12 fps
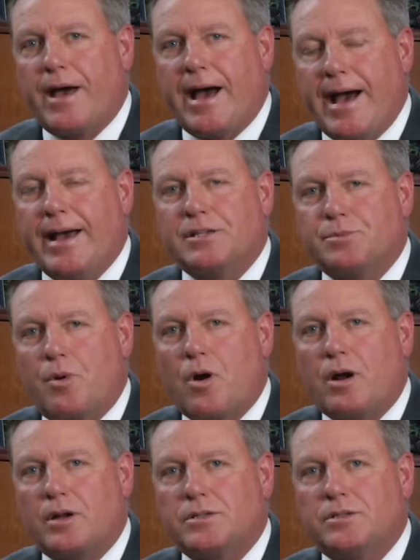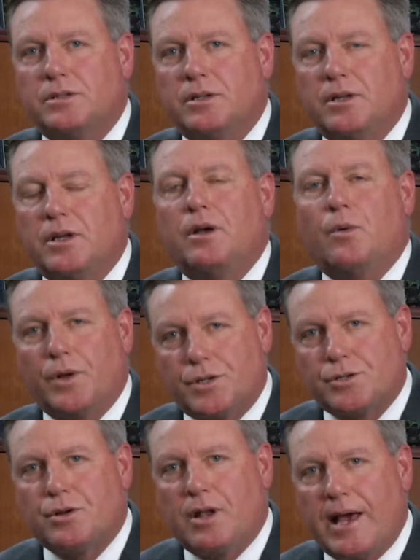the highest marks, we'd
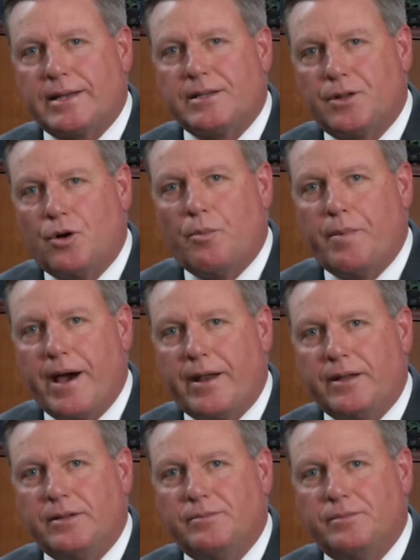sure like to know about it.